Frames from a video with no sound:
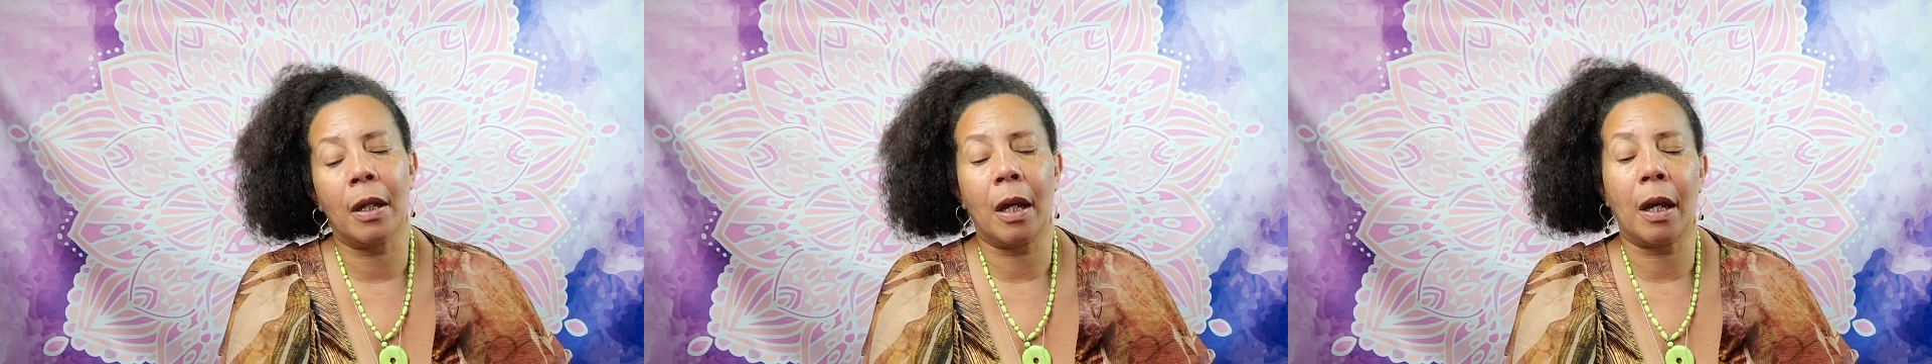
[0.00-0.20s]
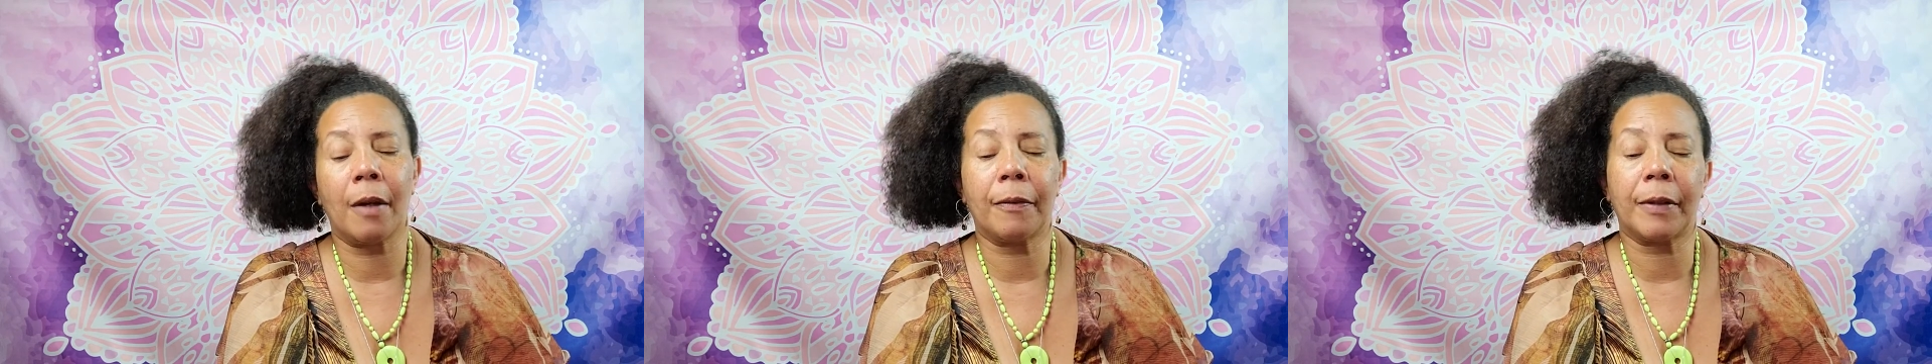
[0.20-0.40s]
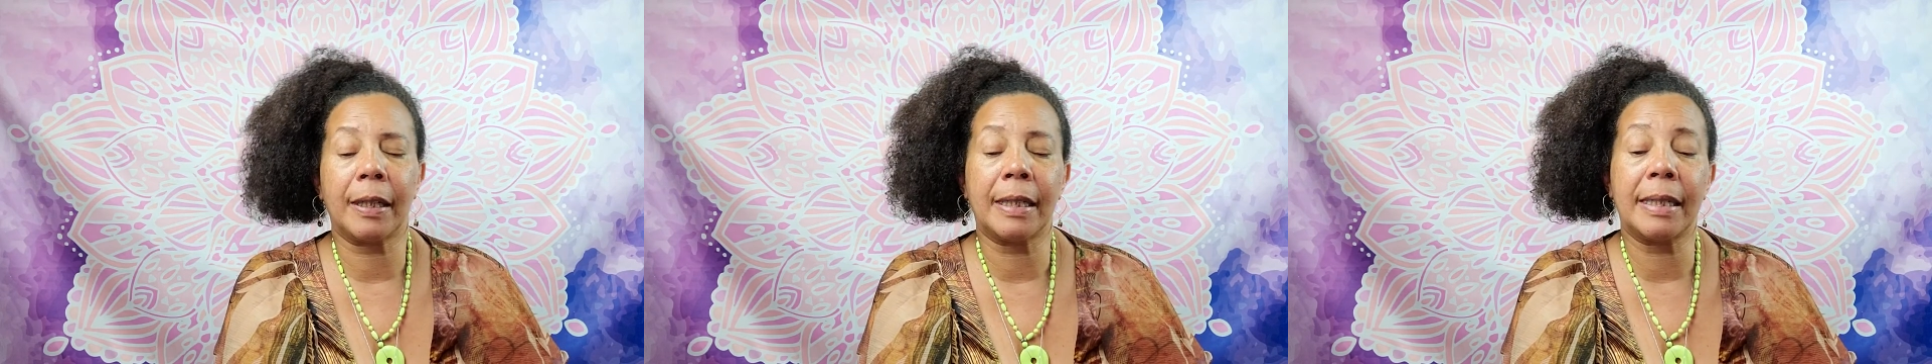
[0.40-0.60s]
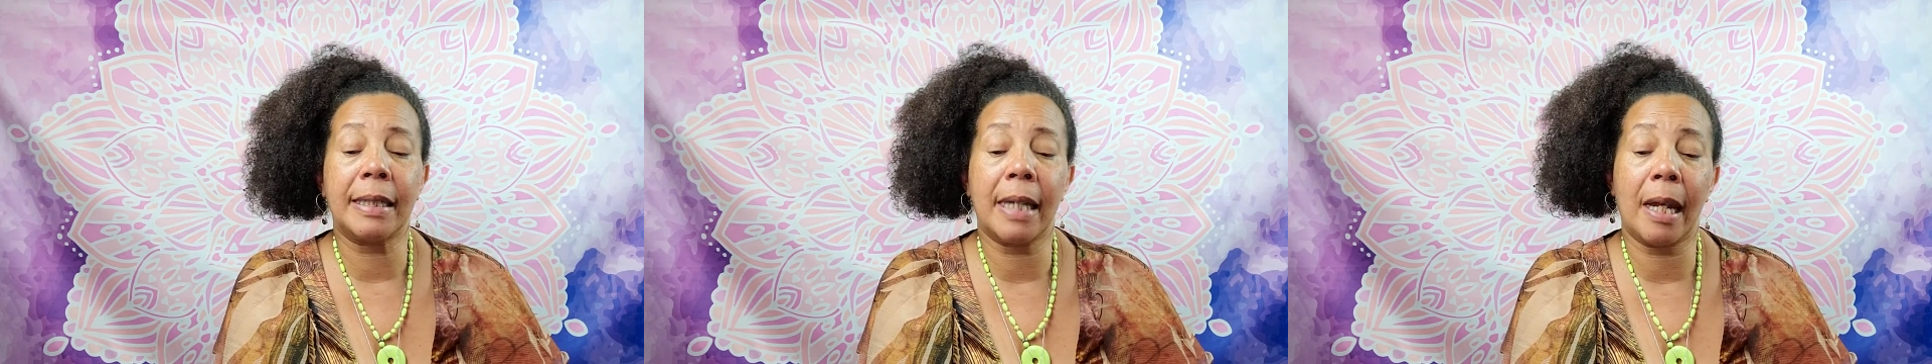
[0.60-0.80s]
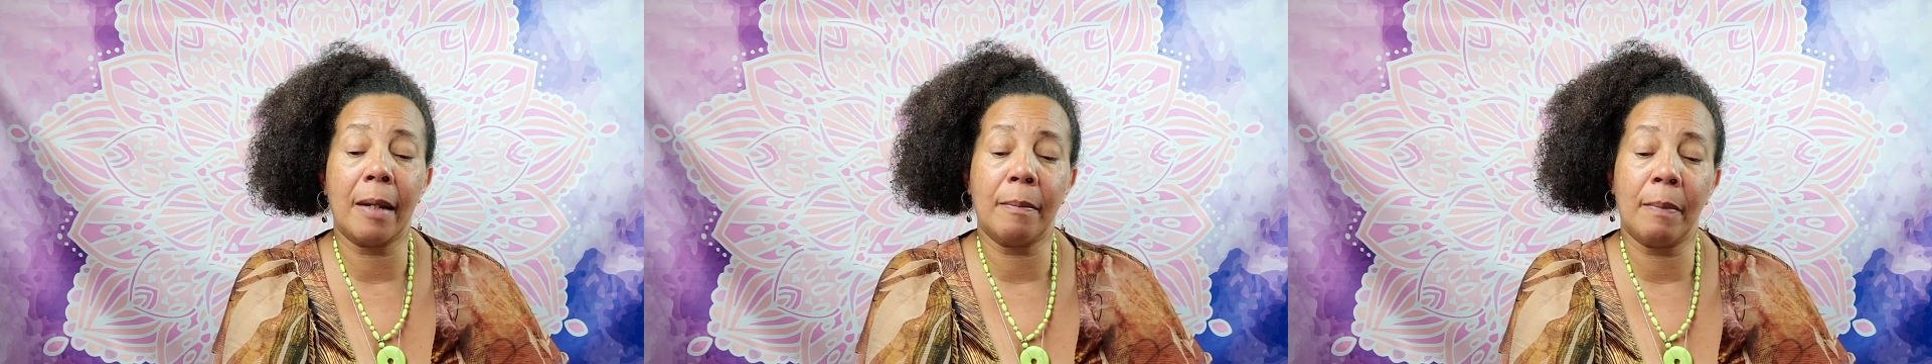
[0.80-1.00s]
of
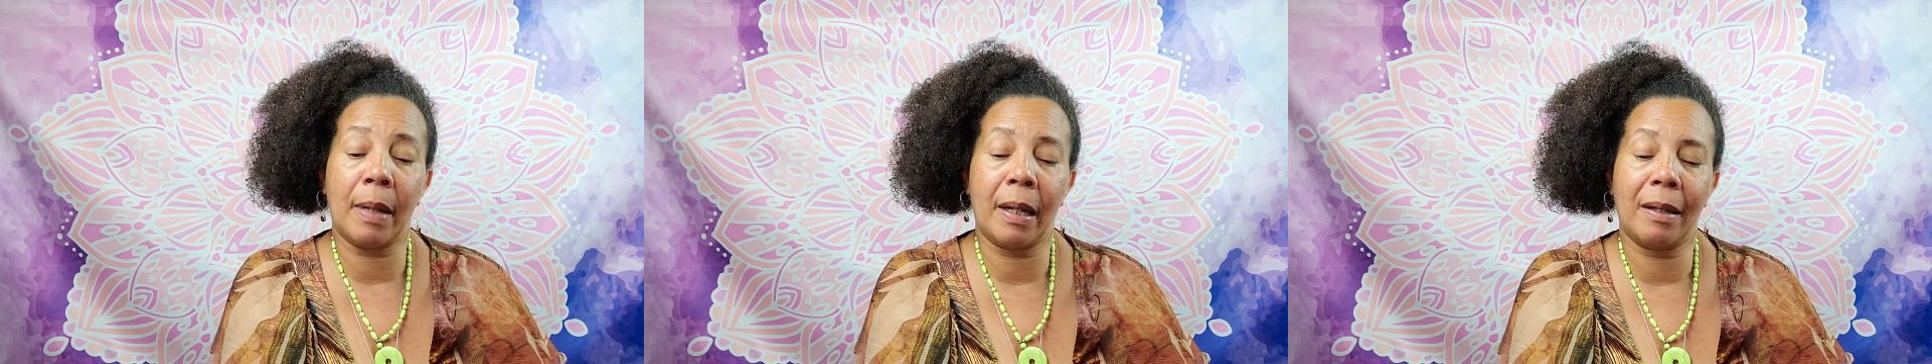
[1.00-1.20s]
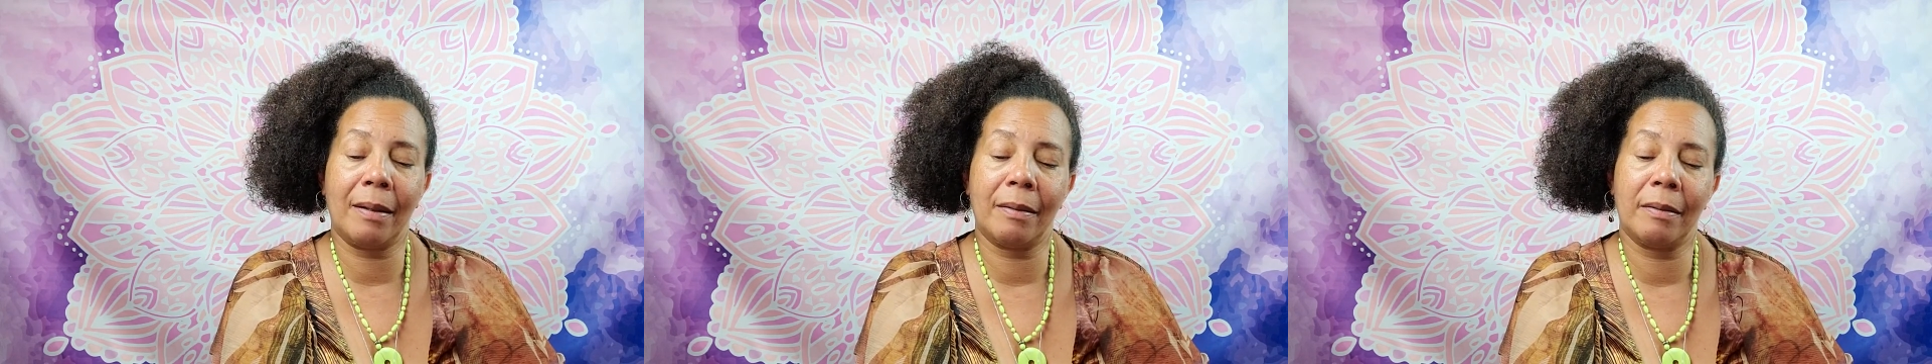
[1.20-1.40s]
contentment,